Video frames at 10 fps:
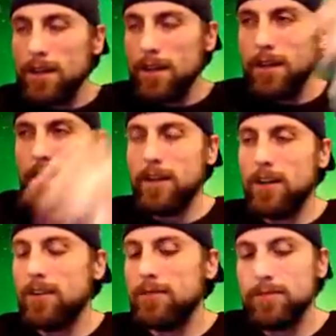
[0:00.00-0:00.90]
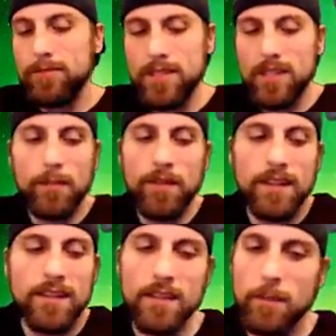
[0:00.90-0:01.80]
you know, something
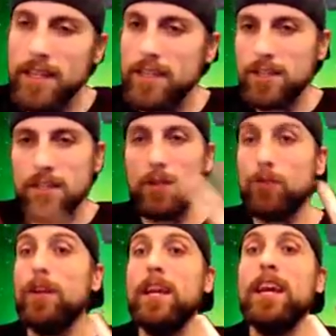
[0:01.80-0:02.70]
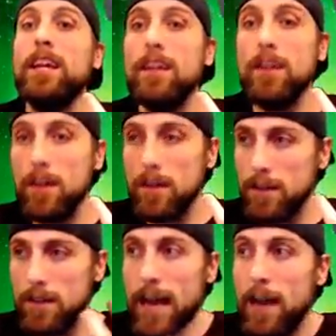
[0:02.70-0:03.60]
that somebody just created
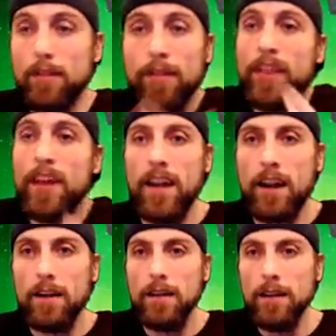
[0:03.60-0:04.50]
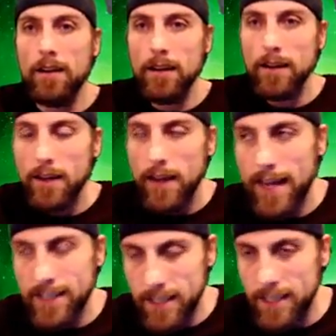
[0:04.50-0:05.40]
out of thin air.
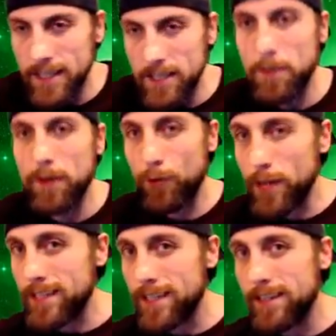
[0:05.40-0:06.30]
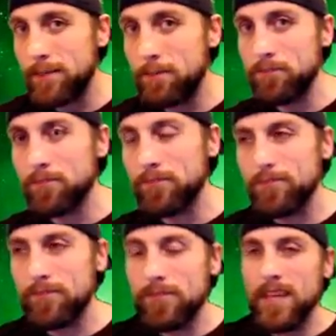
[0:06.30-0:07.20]
As it has been written,
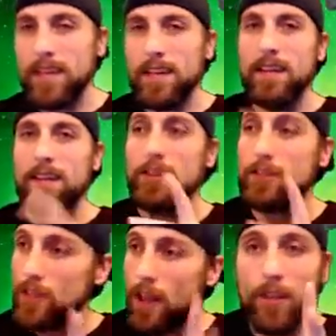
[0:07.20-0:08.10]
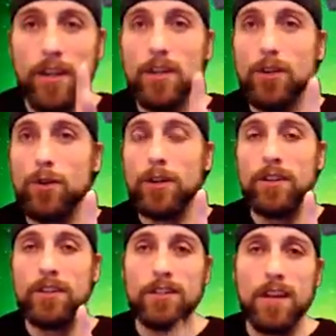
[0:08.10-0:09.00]
there's nothing new under
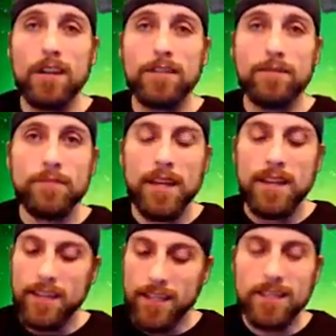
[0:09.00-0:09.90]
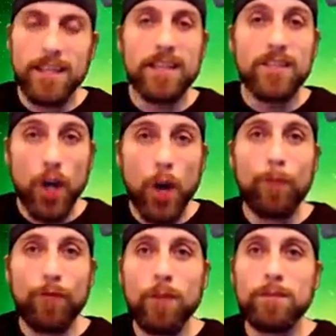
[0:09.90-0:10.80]
the sun. These things come
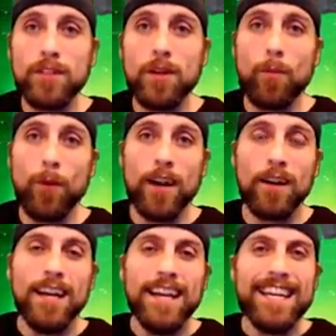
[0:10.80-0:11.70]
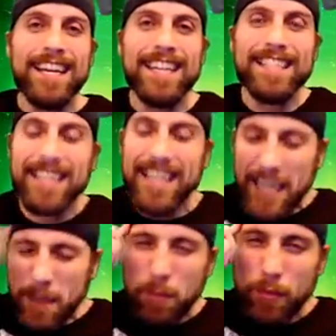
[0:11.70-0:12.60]
from somewhere. It is an
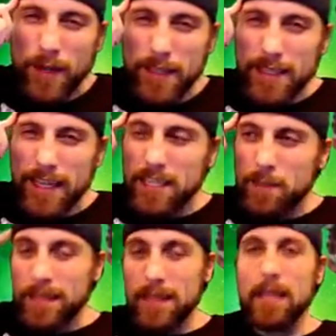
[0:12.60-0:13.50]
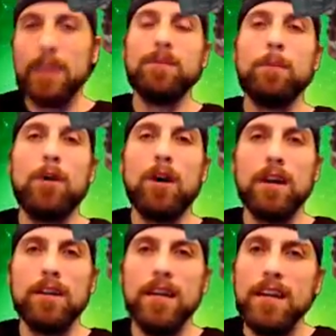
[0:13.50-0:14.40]
imprint that has been left
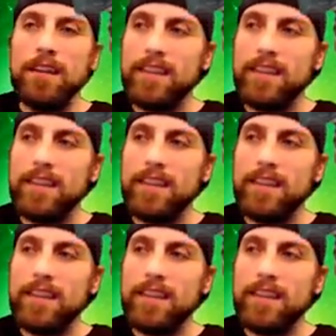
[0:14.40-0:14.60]
upon the